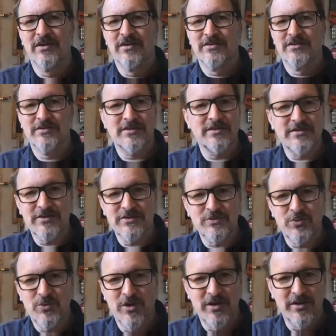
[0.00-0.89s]
So this
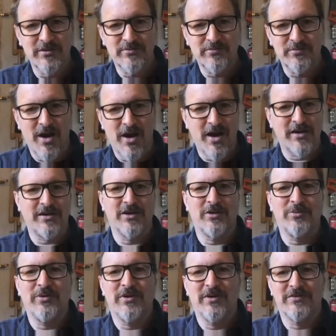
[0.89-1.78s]
is one
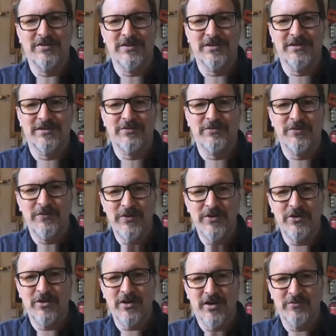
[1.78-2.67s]
mock-up of a
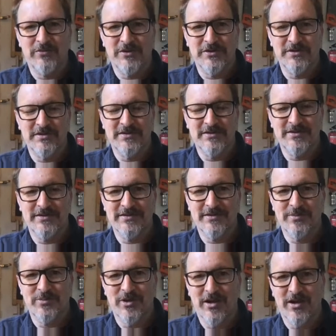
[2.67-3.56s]
video conferencing
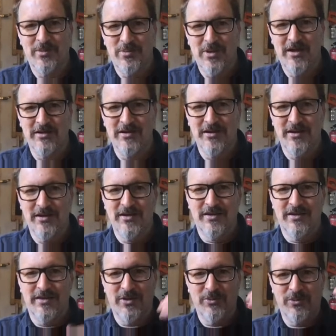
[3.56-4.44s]
system that I made
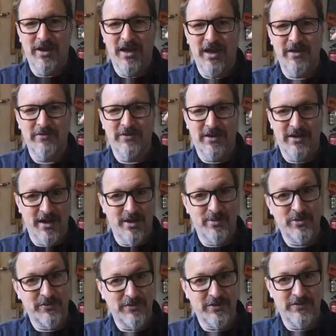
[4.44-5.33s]
that would have a
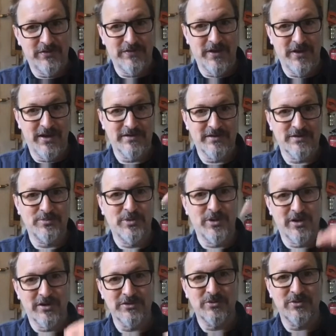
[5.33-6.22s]
camera for the face,
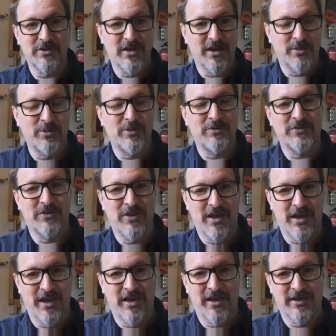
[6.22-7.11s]
but also a camera for
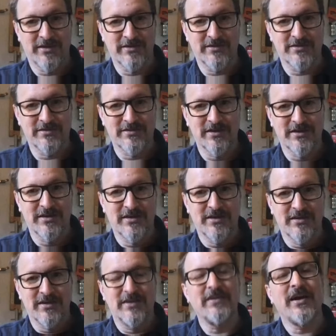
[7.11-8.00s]
the hands.
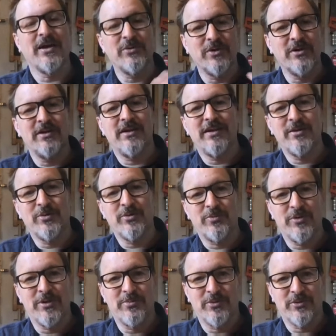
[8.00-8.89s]
And that would enable
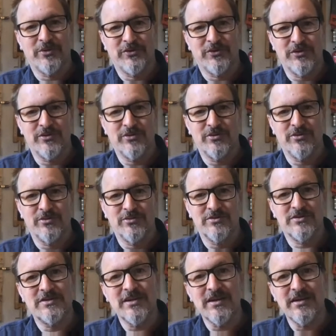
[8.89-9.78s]
people to
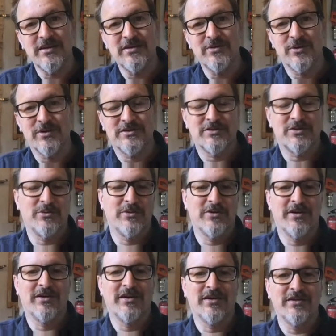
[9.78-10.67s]
see what's
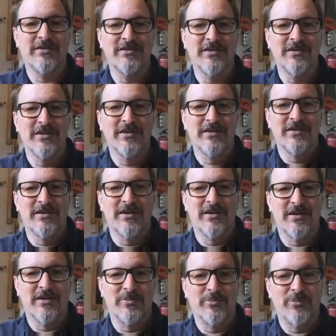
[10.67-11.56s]
going on,
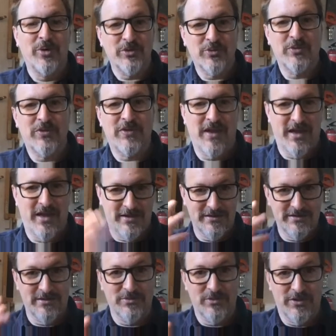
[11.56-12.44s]
both with the
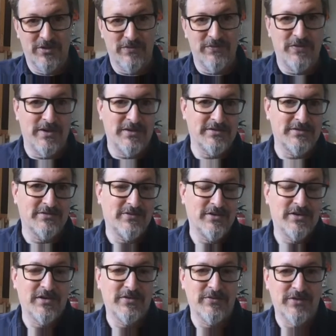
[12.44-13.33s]
hands and with the face of
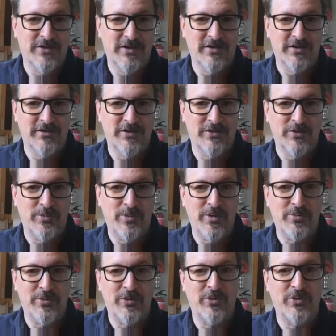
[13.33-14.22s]
the
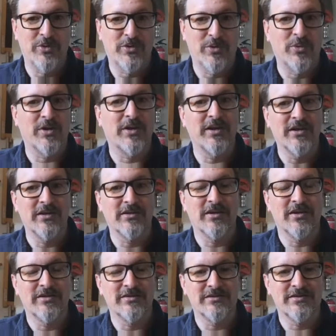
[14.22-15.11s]
people who are working
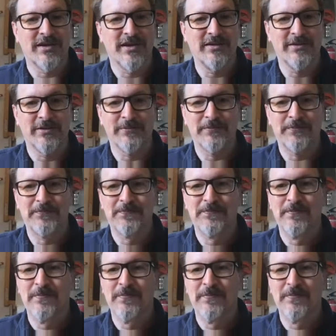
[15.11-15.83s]
alongside them.